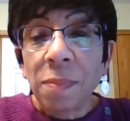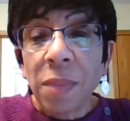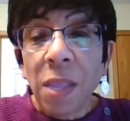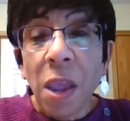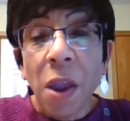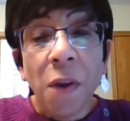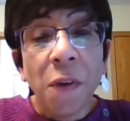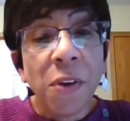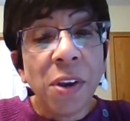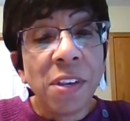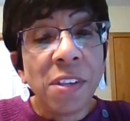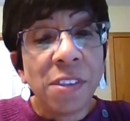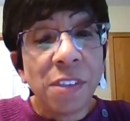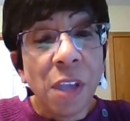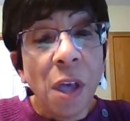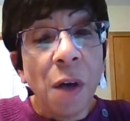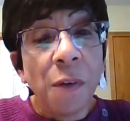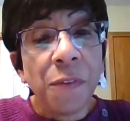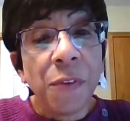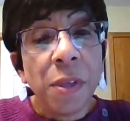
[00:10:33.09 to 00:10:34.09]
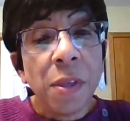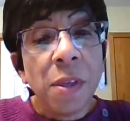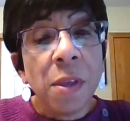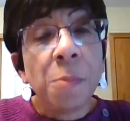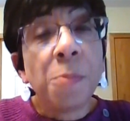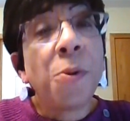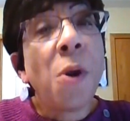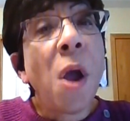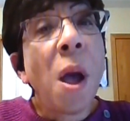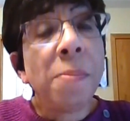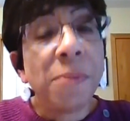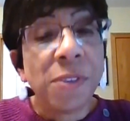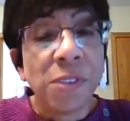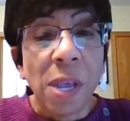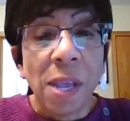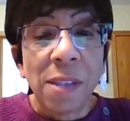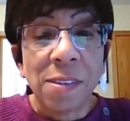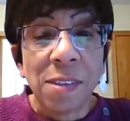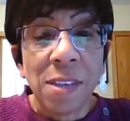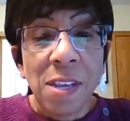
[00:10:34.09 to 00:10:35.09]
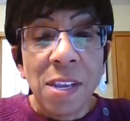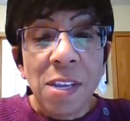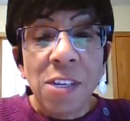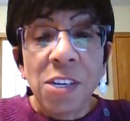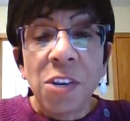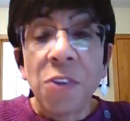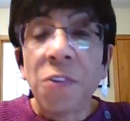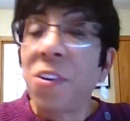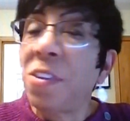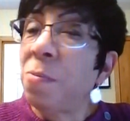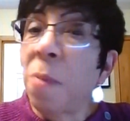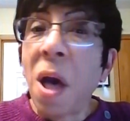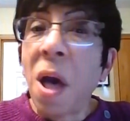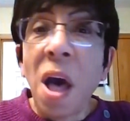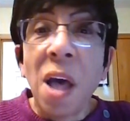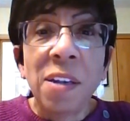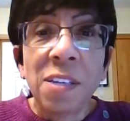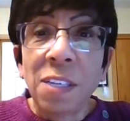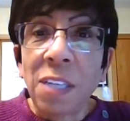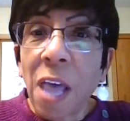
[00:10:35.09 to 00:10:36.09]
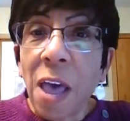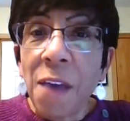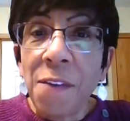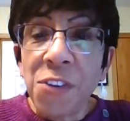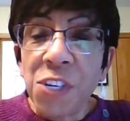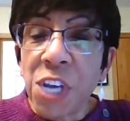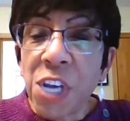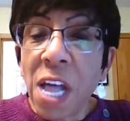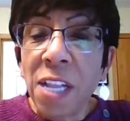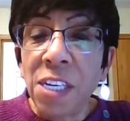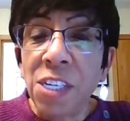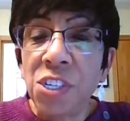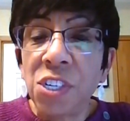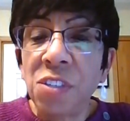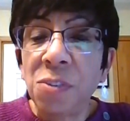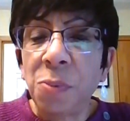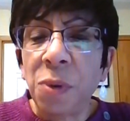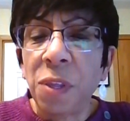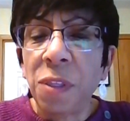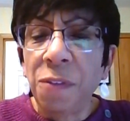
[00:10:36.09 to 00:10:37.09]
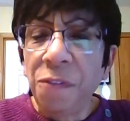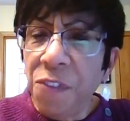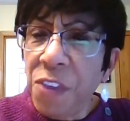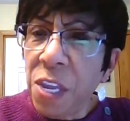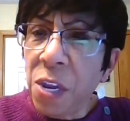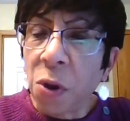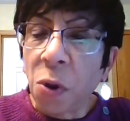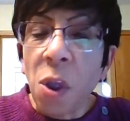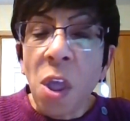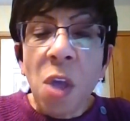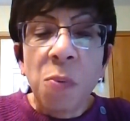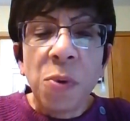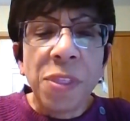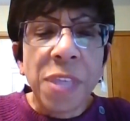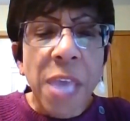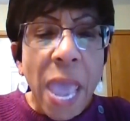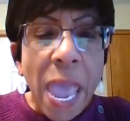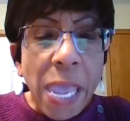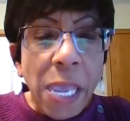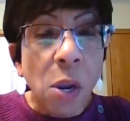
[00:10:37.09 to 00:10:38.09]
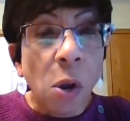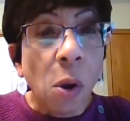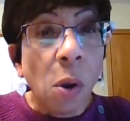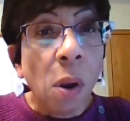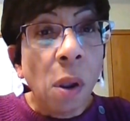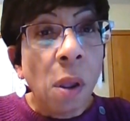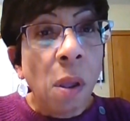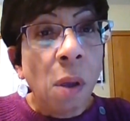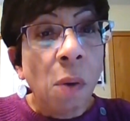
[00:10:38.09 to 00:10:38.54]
Herod self, prompts us to respond to life challenges with fear, with anger,